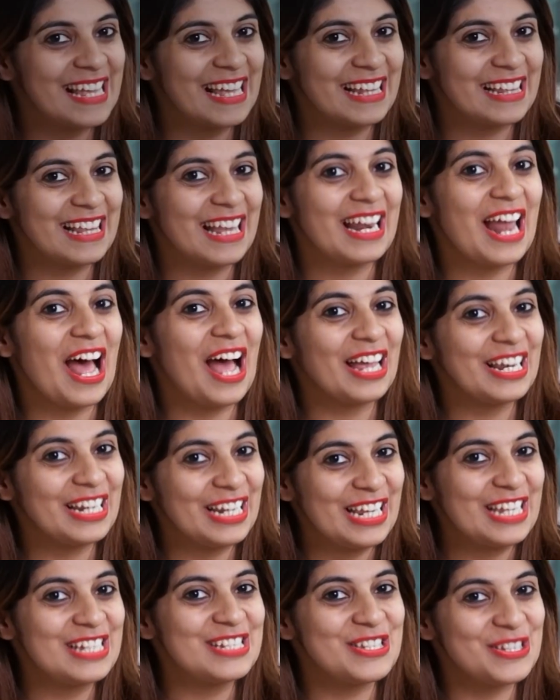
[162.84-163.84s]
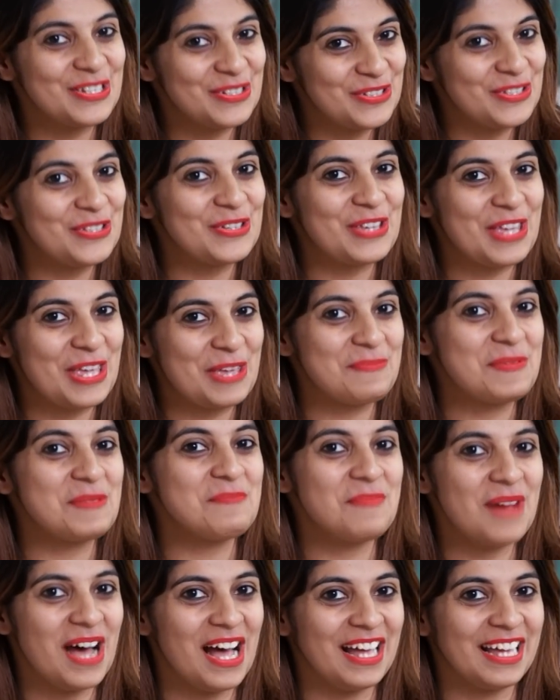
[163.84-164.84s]
That I need you to keep in
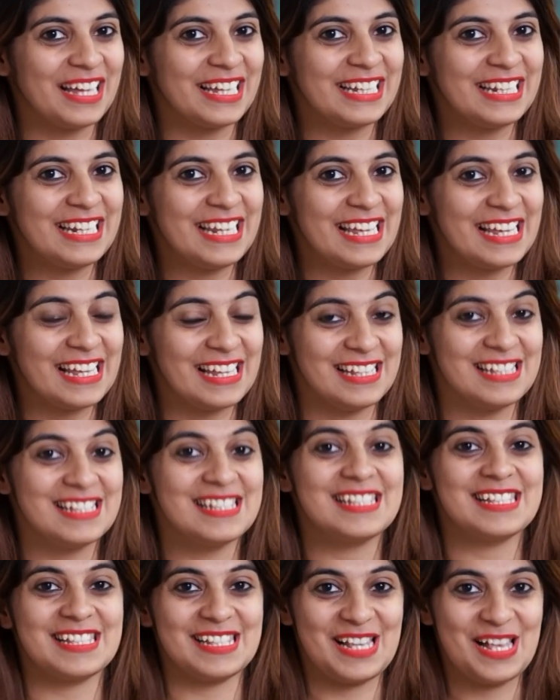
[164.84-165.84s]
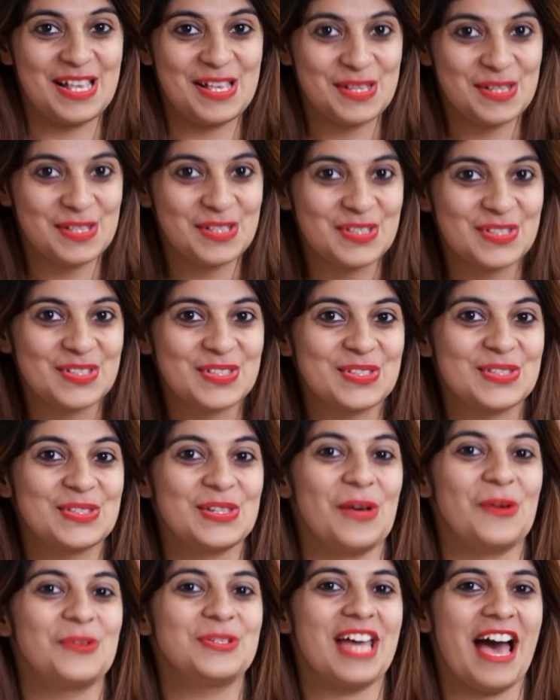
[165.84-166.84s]
mind is
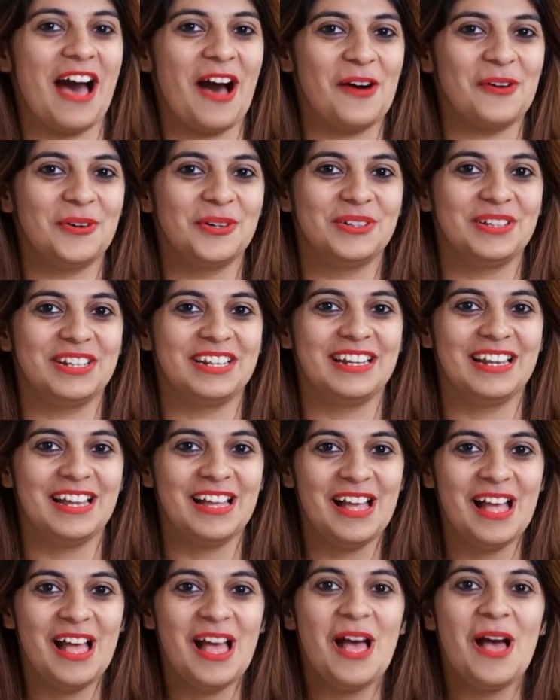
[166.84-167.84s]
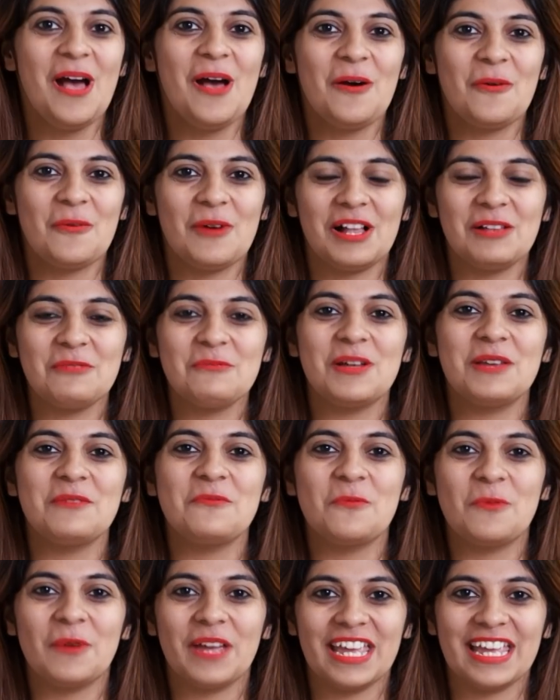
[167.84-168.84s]
slow down. Well,
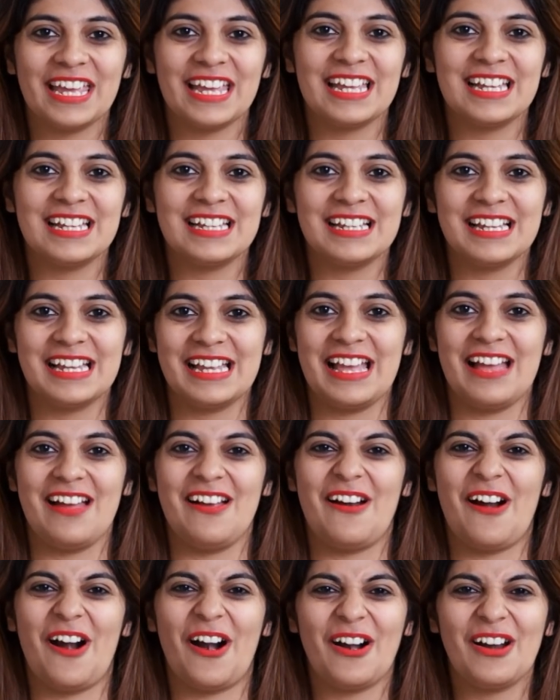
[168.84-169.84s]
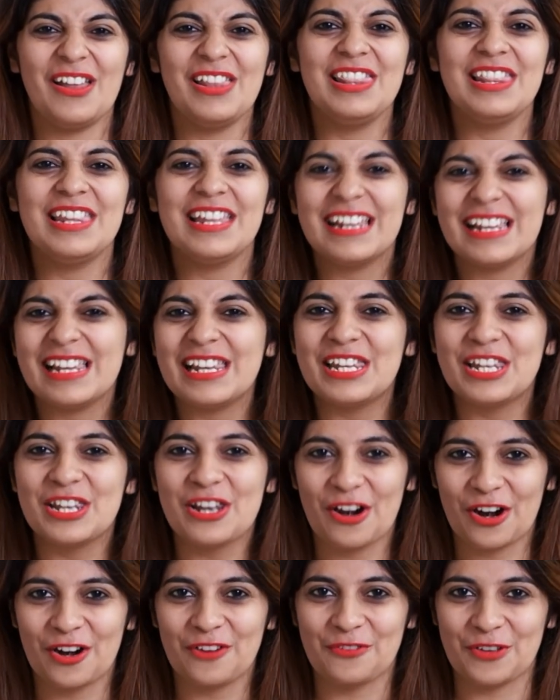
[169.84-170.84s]
when we are a little
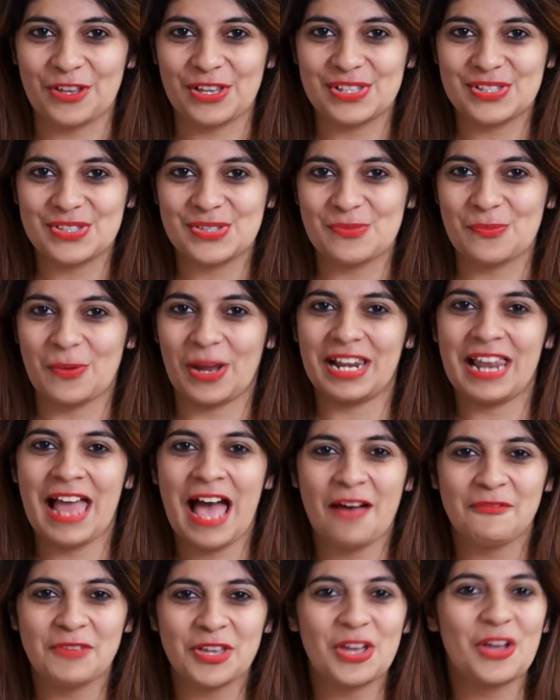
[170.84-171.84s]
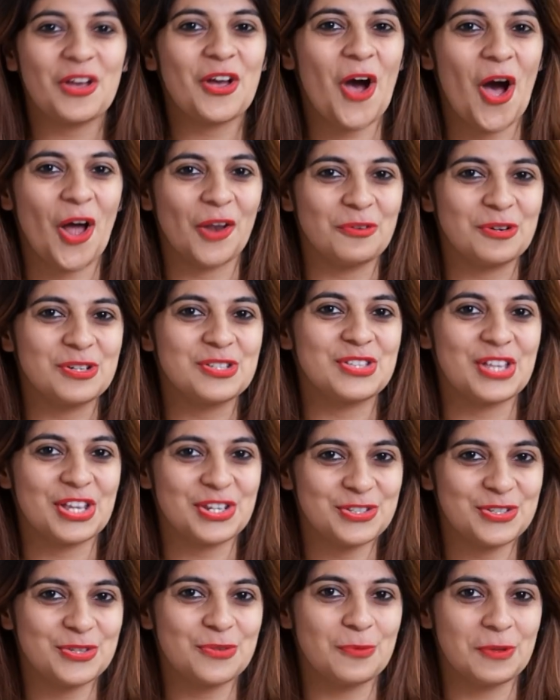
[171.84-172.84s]
nervous while having a
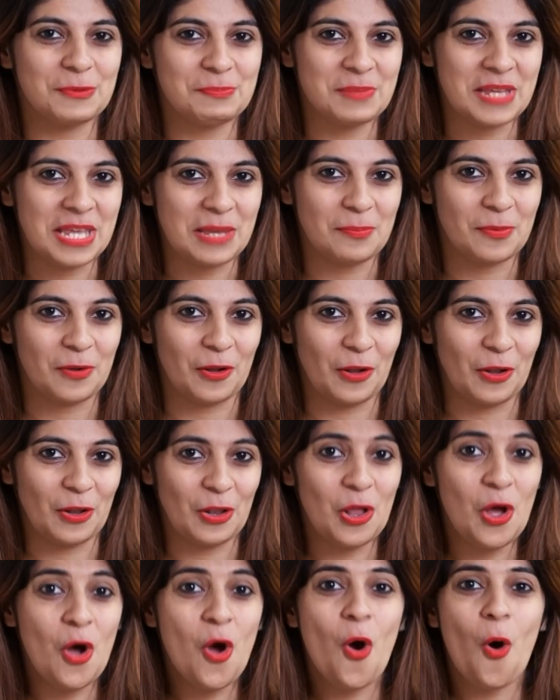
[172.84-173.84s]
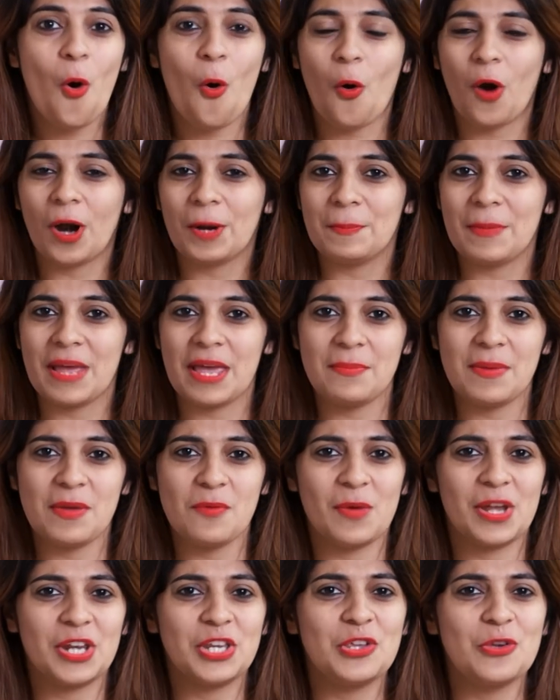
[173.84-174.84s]
conversation with people, or maybe
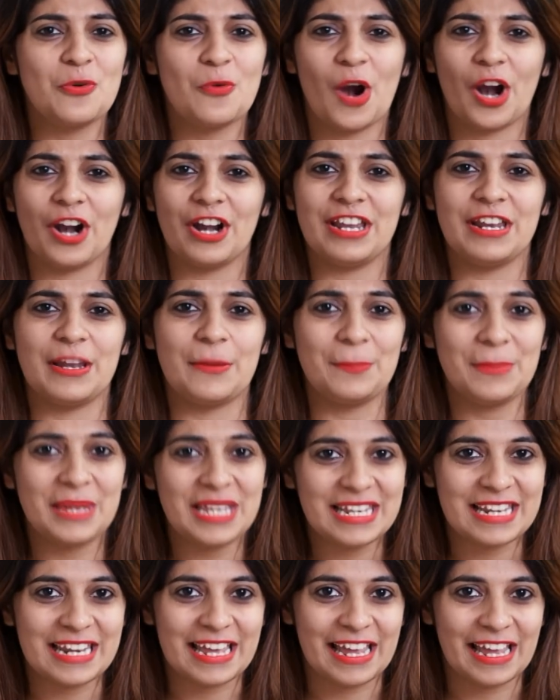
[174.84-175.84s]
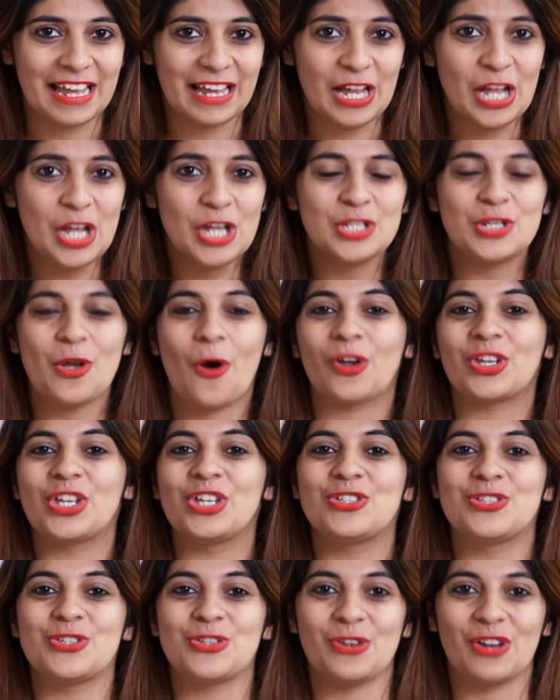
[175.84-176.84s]
when you are in a meeting
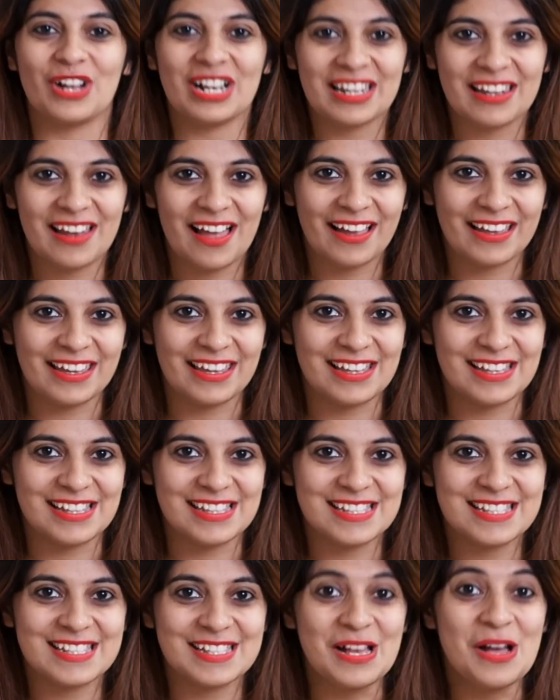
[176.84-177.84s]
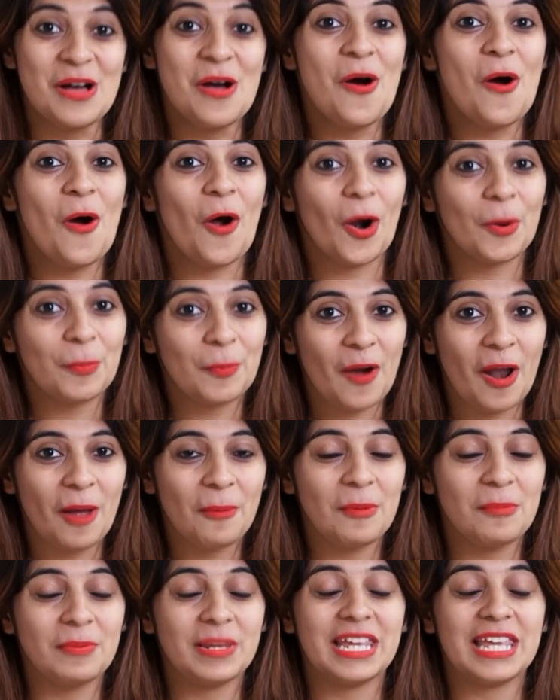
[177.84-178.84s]
talking to your clients, or
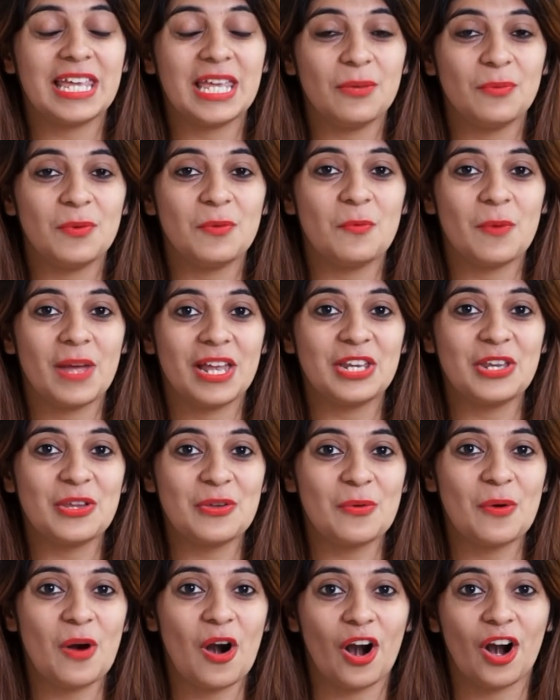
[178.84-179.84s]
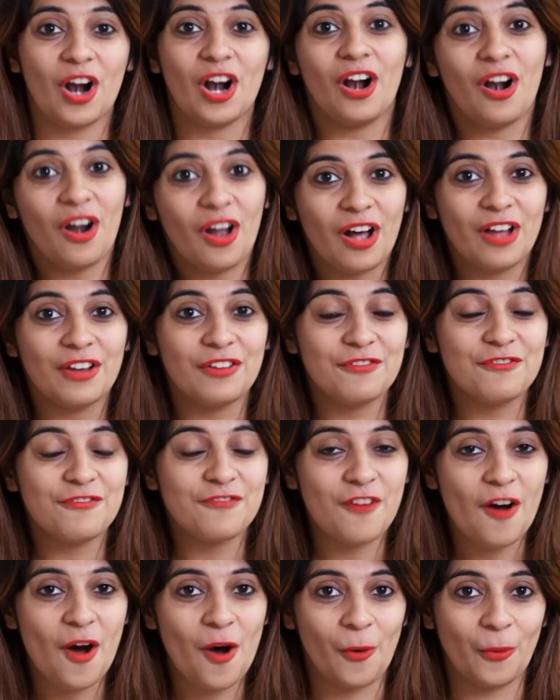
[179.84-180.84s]
probably even when you are on the
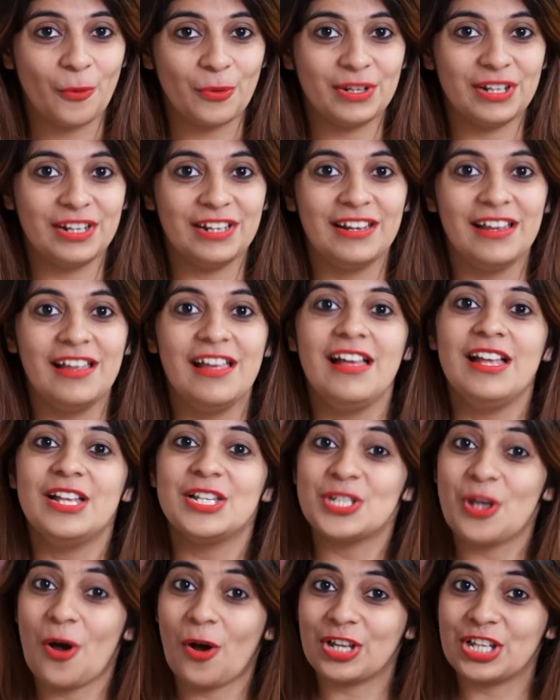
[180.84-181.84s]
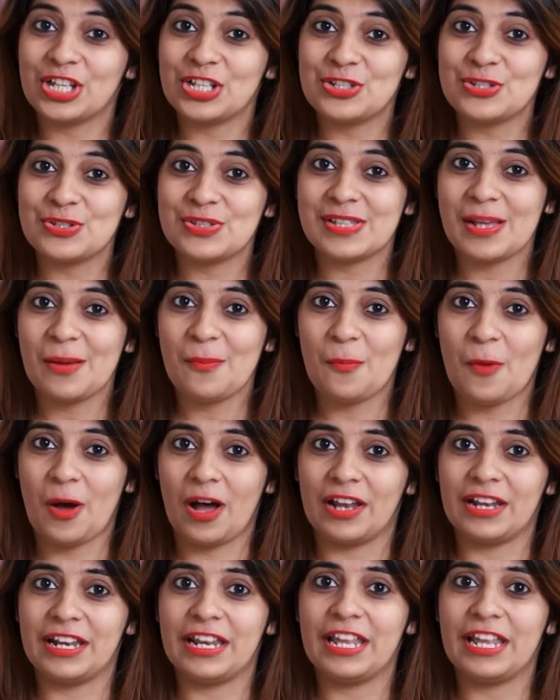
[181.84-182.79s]
phone talking to someone,